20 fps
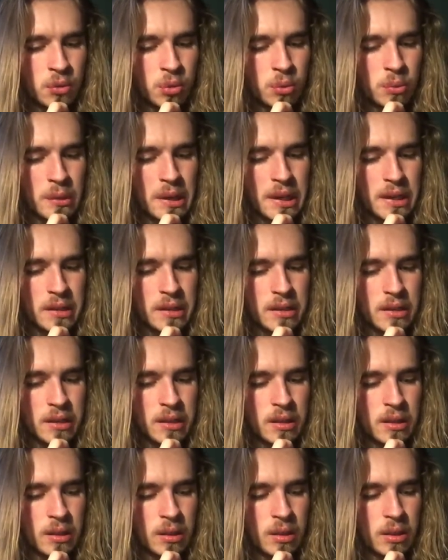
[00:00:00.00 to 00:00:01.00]

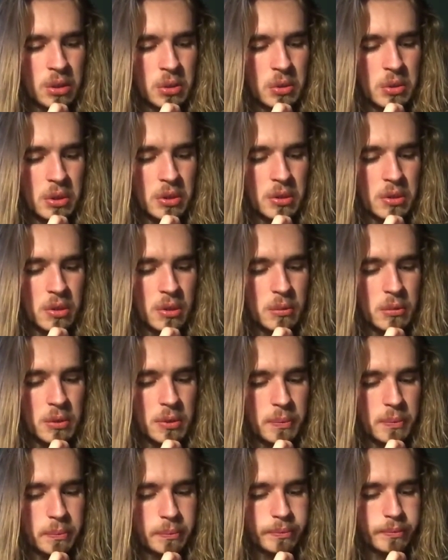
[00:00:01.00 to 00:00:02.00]
normality in these strange
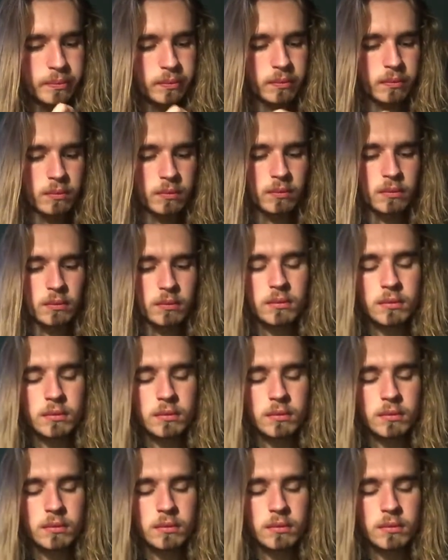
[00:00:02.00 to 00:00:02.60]
times.